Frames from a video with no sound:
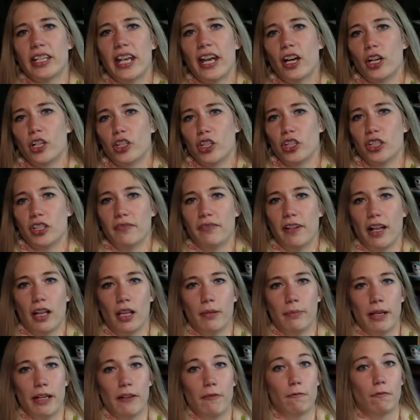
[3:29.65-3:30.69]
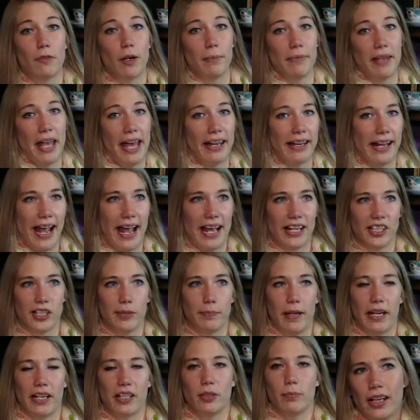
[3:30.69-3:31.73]
character development from that
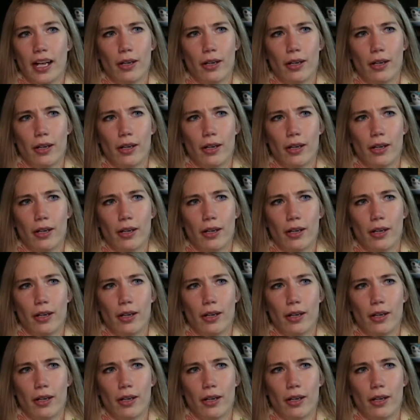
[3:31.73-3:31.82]
aspect.